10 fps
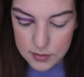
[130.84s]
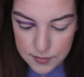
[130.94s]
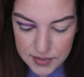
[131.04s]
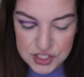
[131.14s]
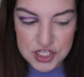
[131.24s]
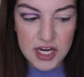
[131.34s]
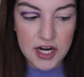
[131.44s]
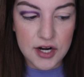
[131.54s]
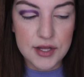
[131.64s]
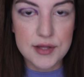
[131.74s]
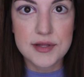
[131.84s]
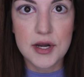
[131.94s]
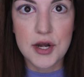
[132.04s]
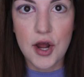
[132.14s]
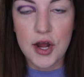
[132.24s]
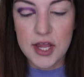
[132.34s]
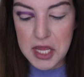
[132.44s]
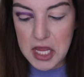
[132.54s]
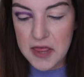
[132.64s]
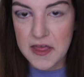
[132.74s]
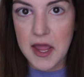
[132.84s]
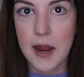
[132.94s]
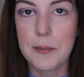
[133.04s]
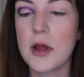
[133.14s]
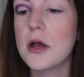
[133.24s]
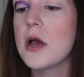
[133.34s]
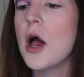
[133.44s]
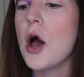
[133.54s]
my chair is knocking the camera.